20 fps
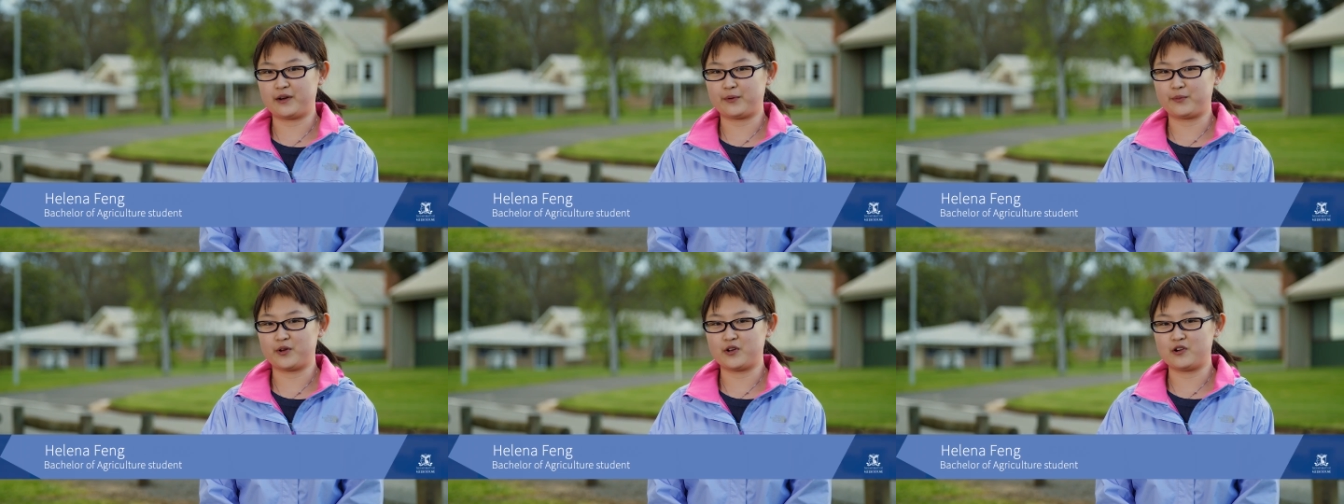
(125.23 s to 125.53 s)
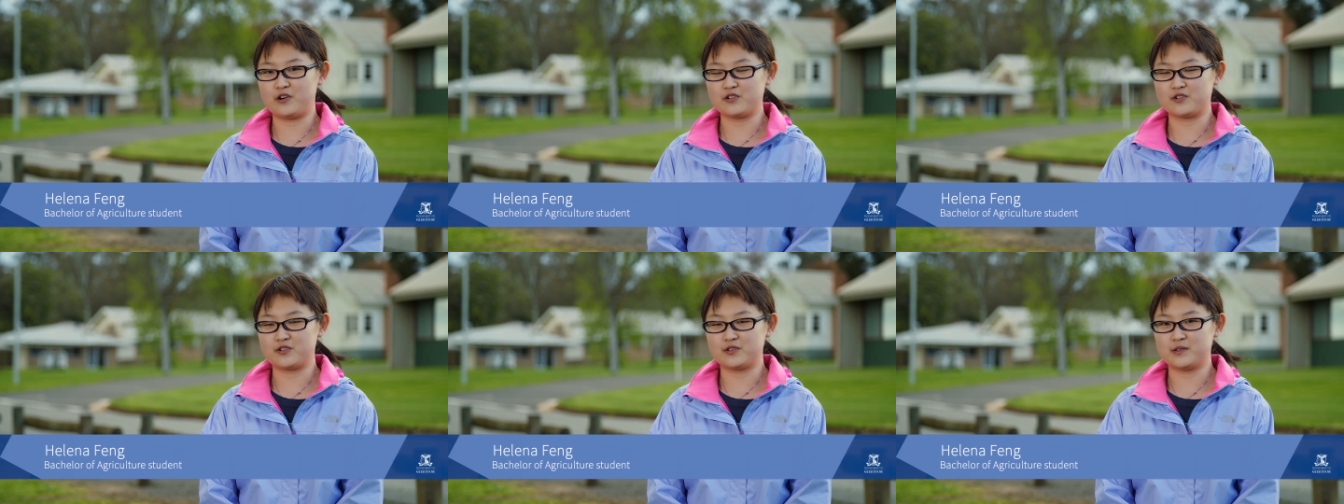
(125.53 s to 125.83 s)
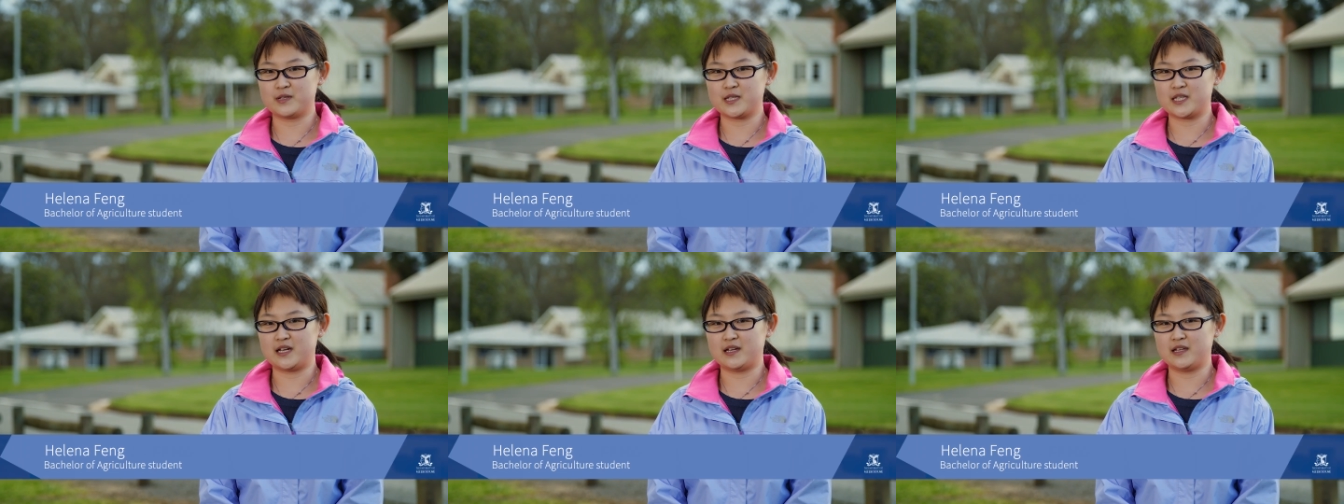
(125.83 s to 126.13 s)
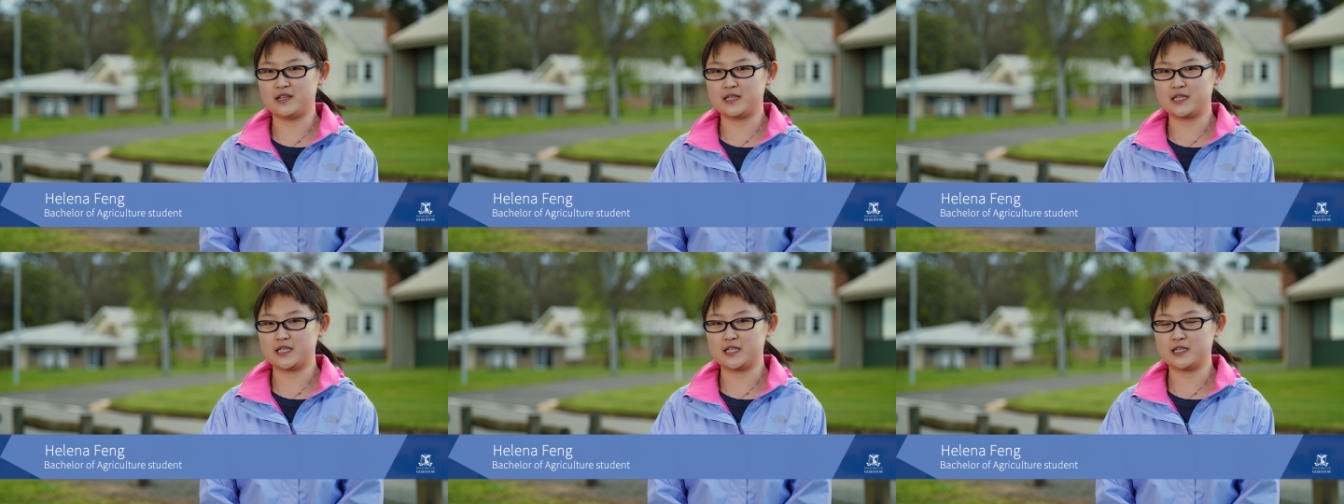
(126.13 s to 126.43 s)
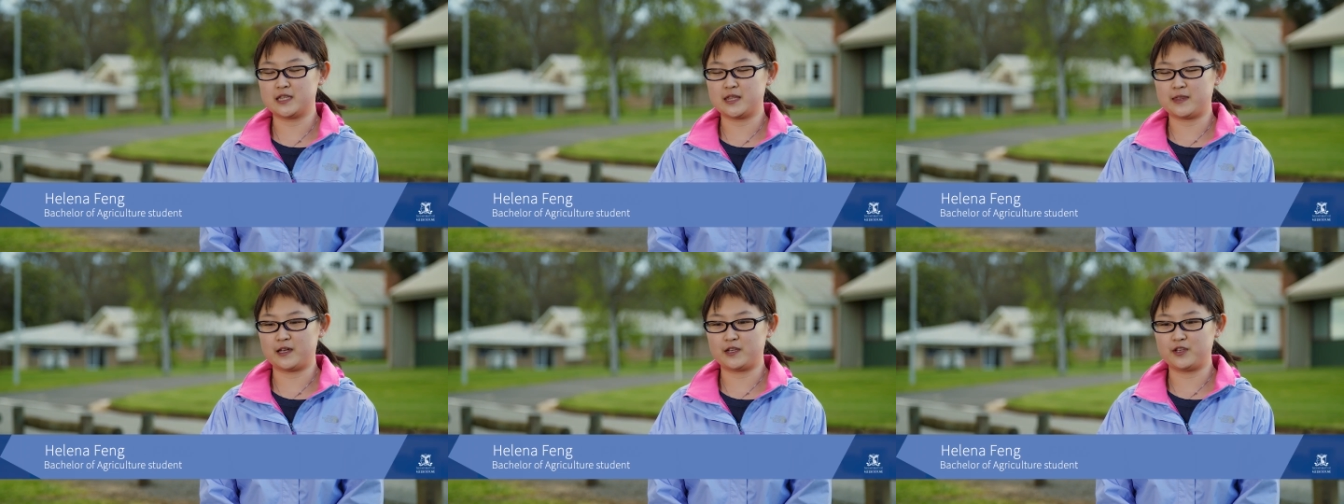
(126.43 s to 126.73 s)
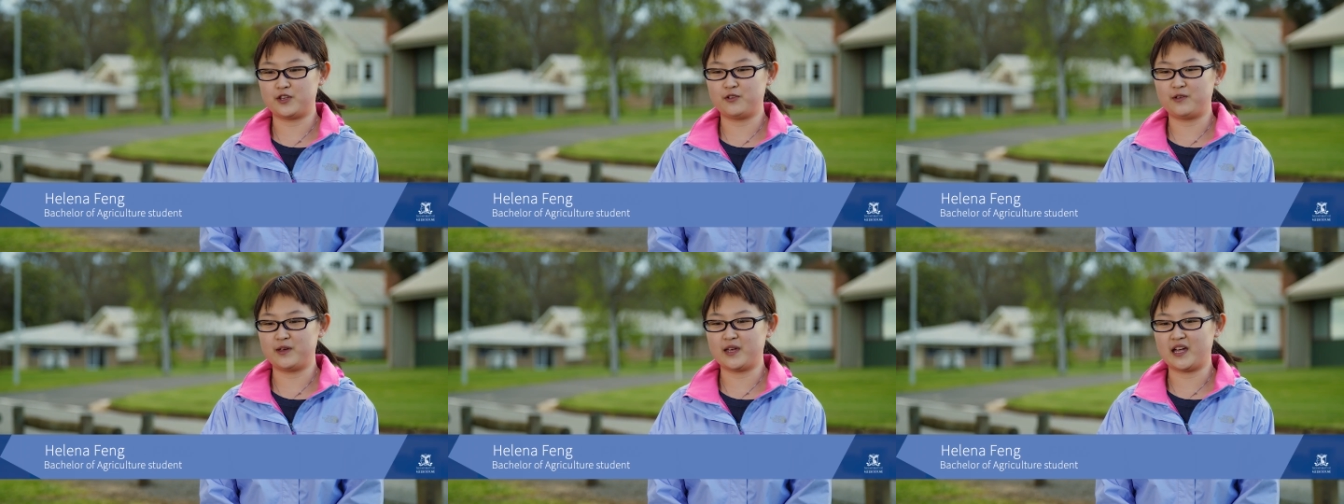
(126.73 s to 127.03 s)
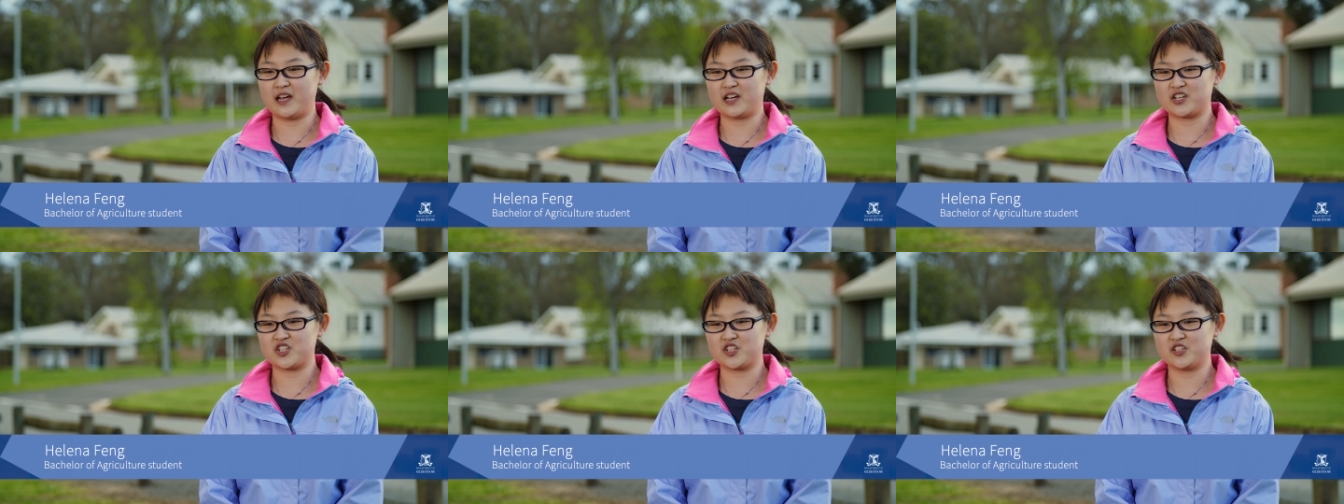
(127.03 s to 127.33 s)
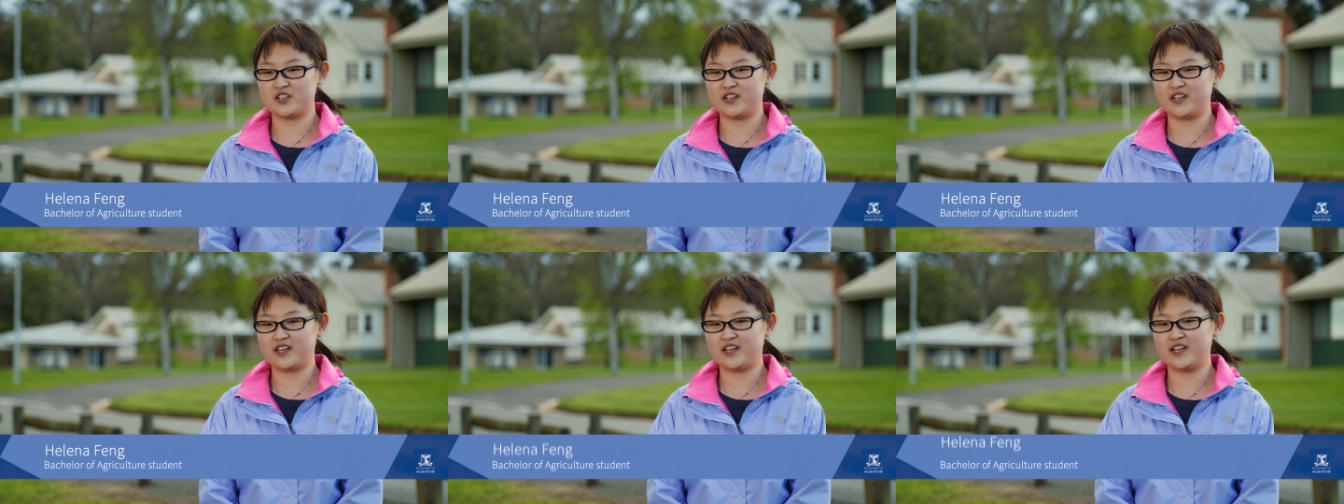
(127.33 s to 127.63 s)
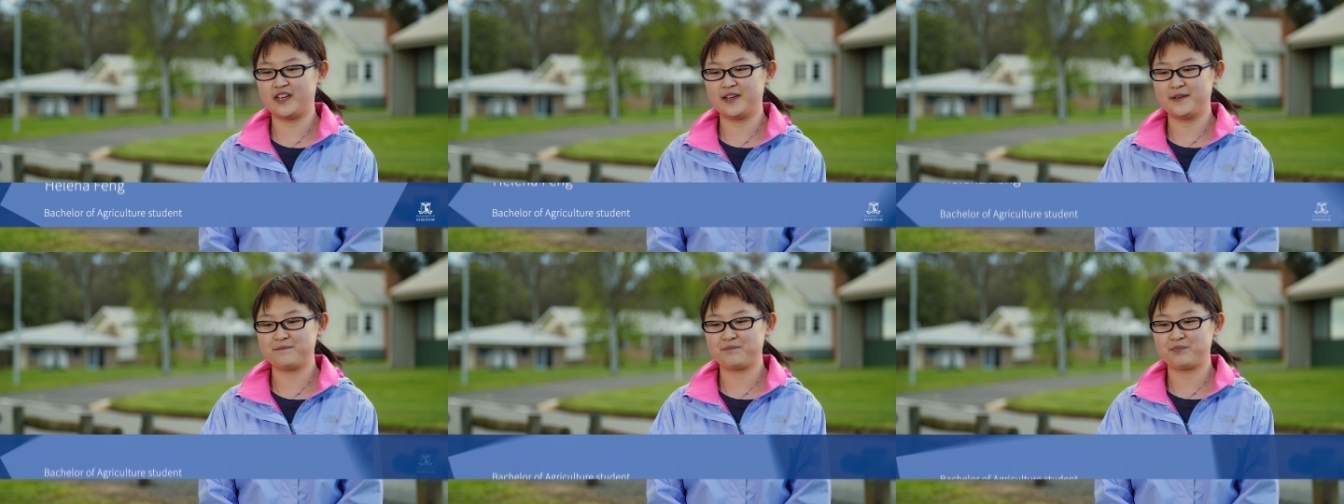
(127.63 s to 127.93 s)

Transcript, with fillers: agricultural science is that you can actually